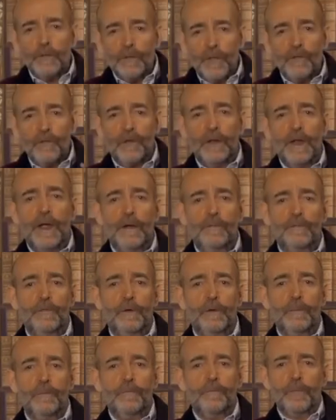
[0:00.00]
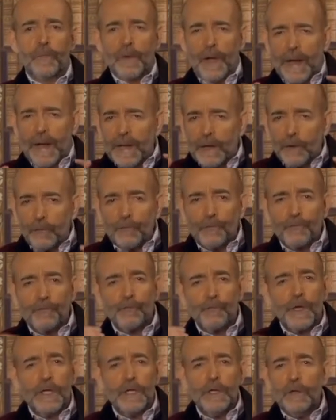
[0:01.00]
of this laughter, I had a
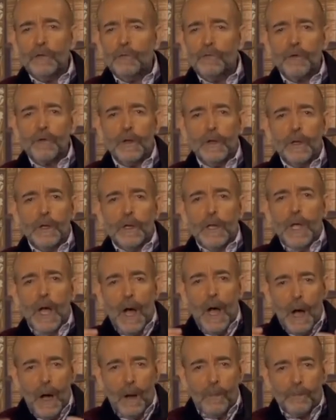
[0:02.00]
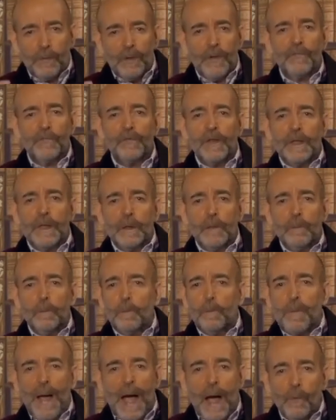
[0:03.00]
strange, uplifting,
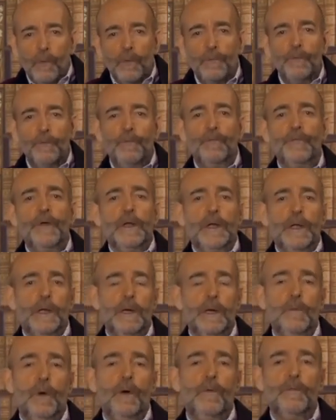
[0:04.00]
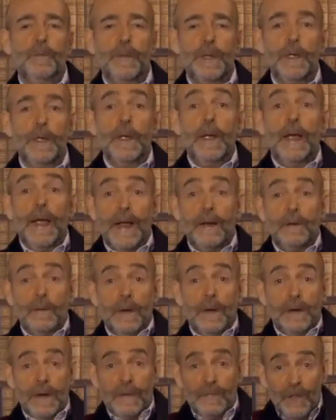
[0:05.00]
powerful feeling come over me. And
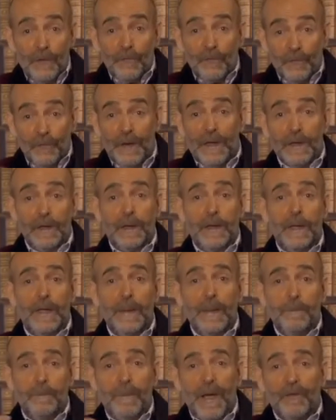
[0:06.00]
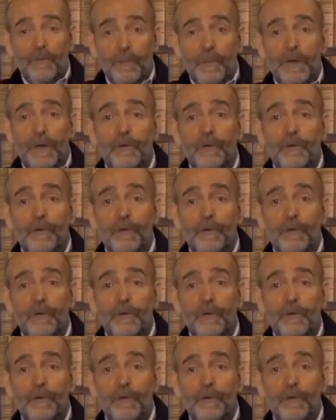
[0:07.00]
this feeling can best be